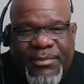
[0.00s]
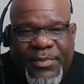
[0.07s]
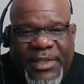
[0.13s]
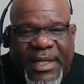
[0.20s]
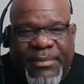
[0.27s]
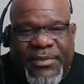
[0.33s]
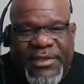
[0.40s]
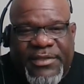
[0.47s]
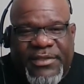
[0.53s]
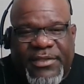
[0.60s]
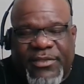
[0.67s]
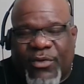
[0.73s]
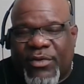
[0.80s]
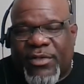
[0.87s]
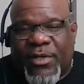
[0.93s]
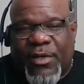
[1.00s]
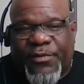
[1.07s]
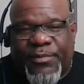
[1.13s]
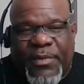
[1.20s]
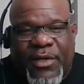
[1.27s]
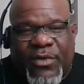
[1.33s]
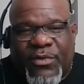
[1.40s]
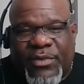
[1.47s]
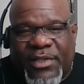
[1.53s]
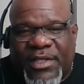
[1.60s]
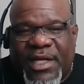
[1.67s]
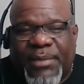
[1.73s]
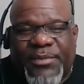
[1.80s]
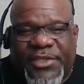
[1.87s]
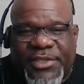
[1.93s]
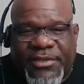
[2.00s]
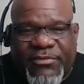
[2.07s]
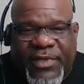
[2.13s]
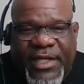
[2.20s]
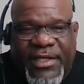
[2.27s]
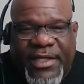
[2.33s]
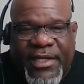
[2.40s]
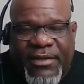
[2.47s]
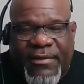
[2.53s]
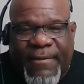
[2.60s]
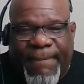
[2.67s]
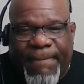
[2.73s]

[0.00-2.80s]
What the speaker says: but I'm just going off my own gumption right now.